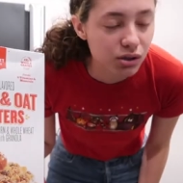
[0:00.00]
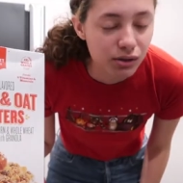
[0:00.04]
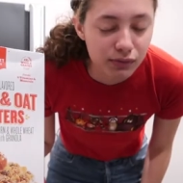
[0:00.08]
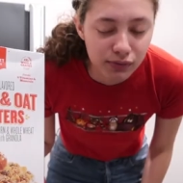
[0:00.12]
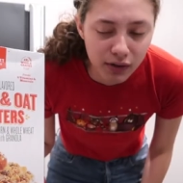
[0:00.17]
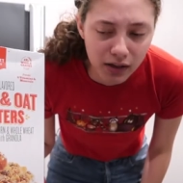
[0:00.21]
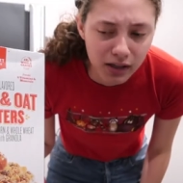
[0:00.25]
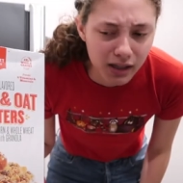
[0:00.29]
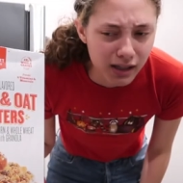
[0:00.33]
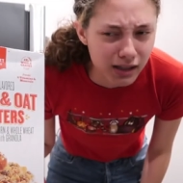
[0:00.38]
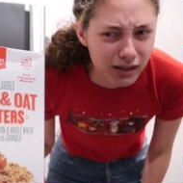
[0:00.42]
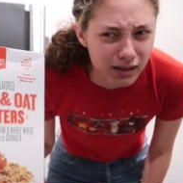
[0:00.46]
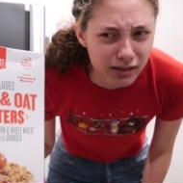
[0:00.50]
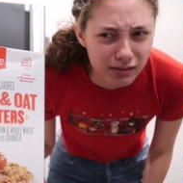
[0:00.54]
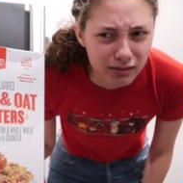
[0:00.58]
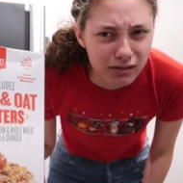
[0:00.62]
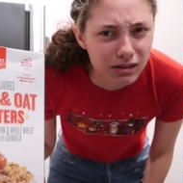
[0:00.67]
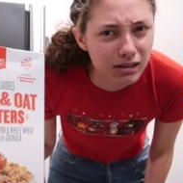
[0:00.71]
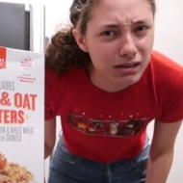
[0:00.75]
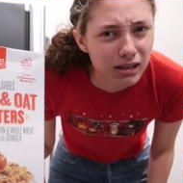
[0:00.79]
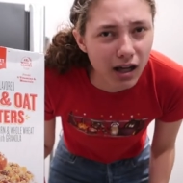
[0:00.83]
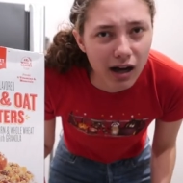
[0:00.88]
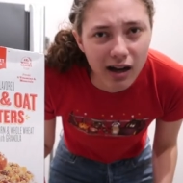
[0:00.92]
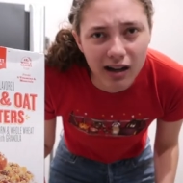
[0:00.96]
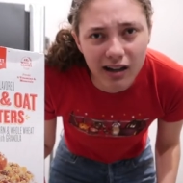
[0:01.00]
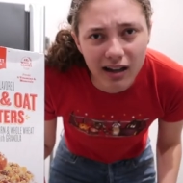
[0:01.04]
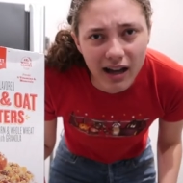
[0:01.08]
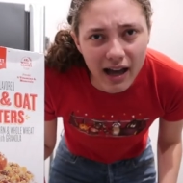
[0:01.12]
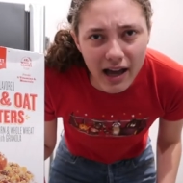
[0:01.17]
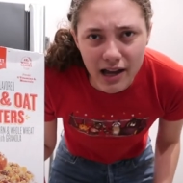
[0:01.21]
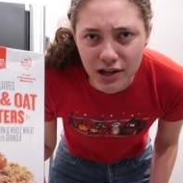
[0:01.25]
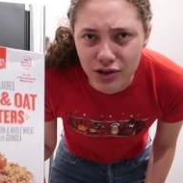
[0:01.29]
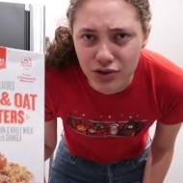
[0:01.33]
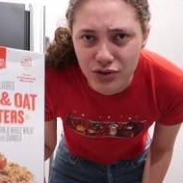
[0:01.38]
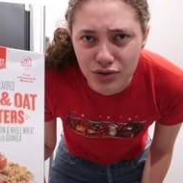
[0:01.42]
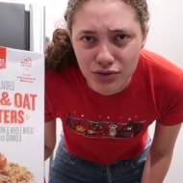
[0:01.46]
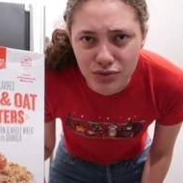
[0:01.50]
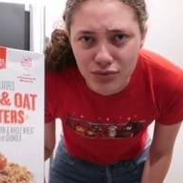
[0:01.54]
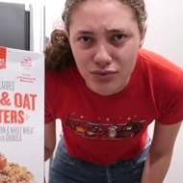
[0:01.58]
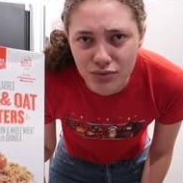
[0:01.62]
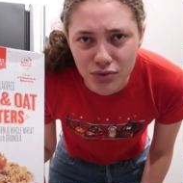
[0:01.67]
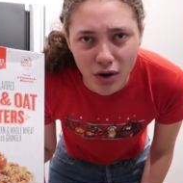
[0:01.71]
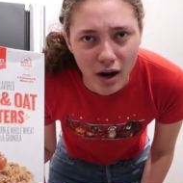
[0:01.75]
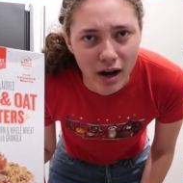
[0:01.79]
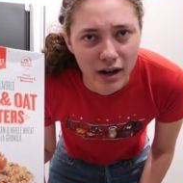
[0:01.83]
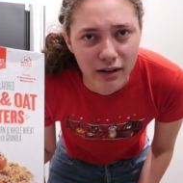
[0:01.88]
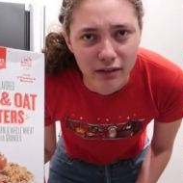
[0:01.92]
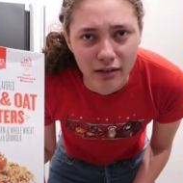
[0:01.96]
just fucking suck at
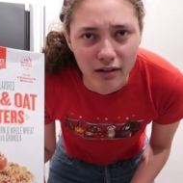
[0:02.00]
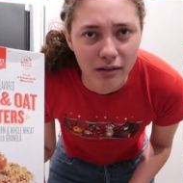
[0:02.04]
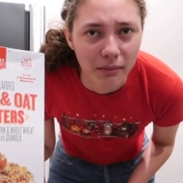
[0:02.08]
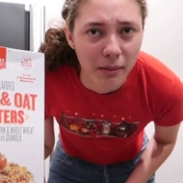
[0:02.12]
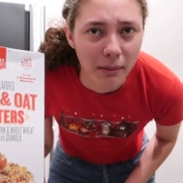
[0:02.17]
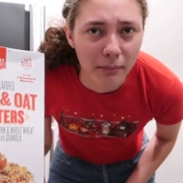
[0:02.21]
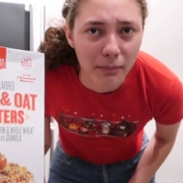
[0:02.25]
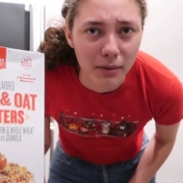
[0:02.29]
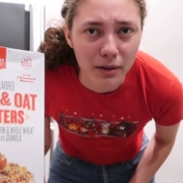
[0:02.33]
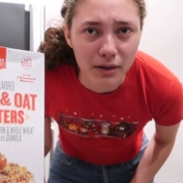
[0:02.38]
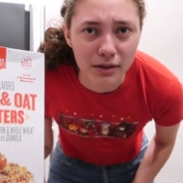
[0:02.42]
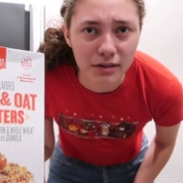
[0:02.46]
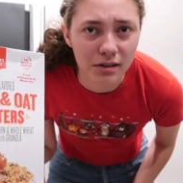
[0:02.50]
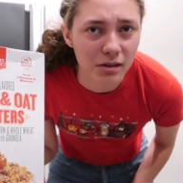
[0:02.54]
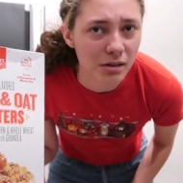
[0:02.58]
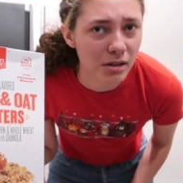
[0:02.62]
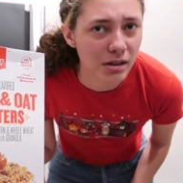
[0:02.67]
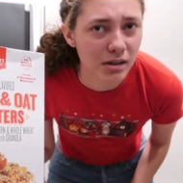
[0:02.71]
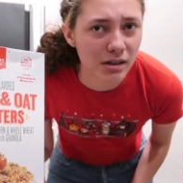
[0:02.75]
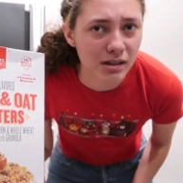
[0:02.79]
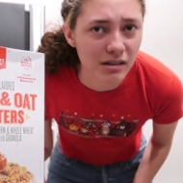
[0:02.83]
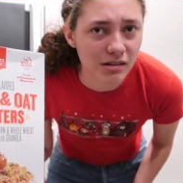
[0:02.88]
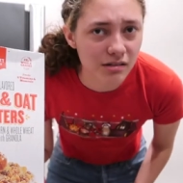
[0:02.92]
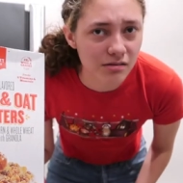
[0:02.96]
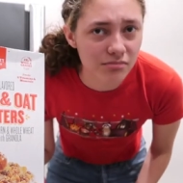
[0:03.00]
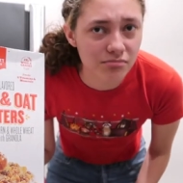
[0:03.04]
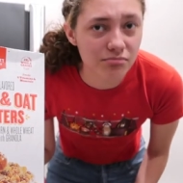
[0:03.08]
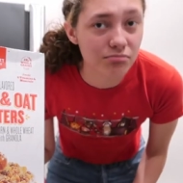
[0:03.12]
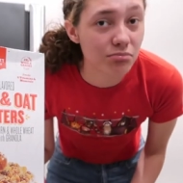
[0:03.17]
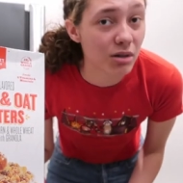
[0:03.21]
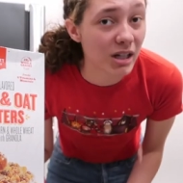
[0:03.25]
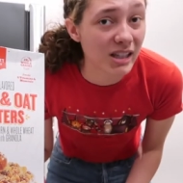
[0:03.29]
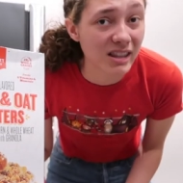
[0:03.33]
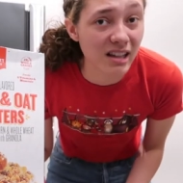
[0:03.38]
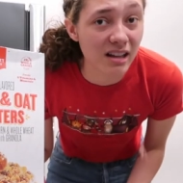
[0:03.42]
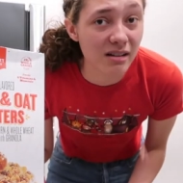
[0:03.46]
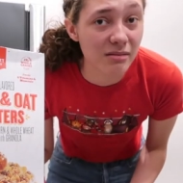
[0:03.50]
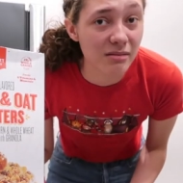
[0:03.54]
trying to remember to bring